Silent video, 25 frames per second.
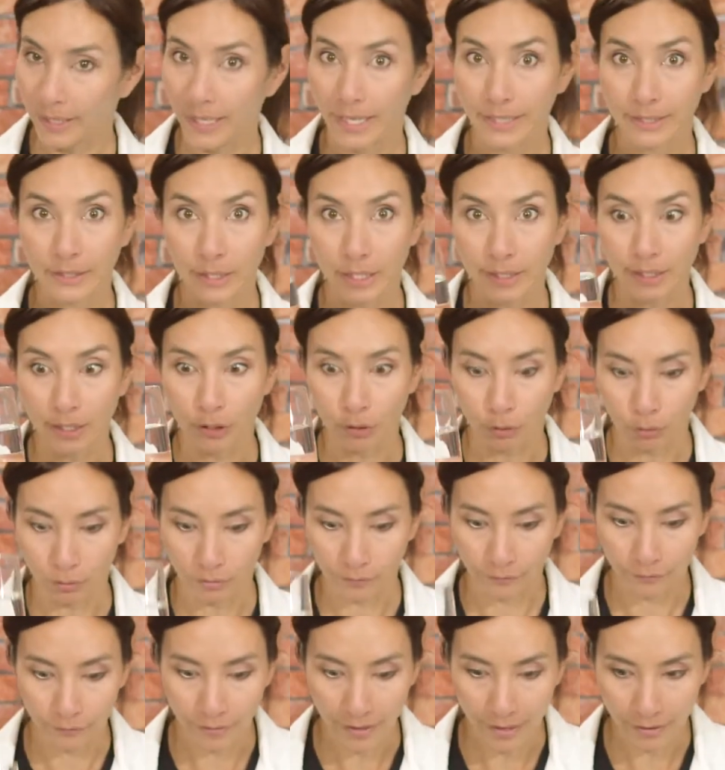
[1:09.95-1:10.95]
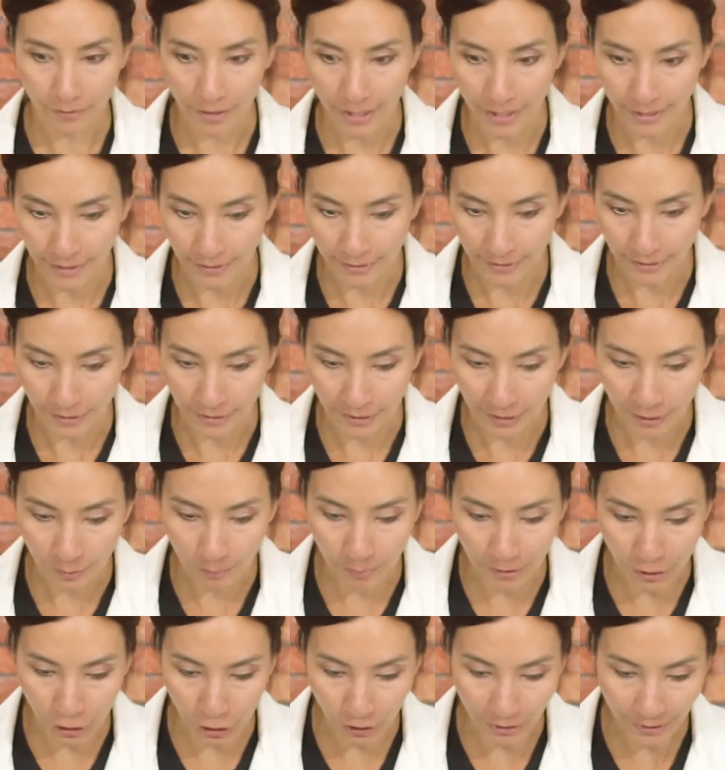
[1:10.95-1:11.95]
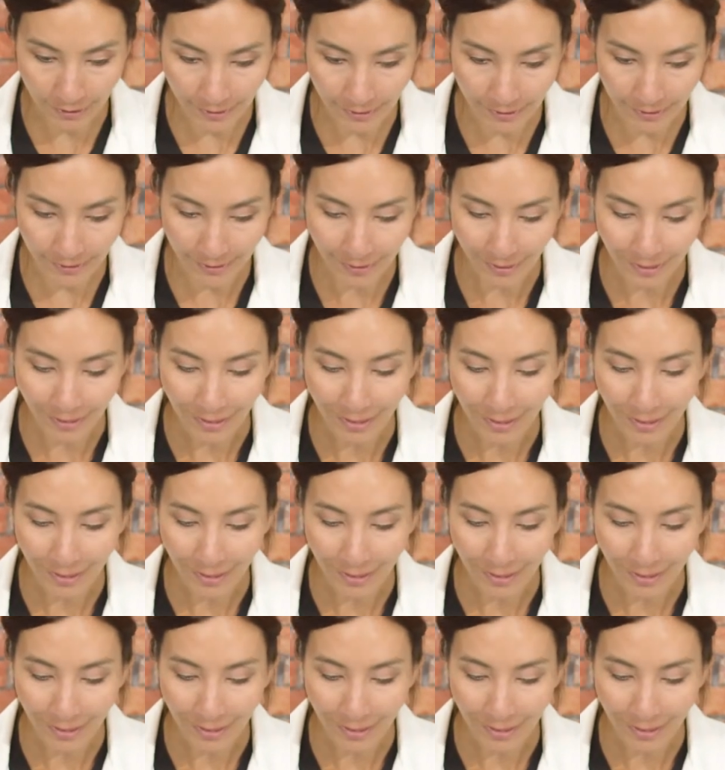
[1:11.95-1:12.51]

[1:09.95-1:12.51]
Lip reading: it doesn't look very suspicious,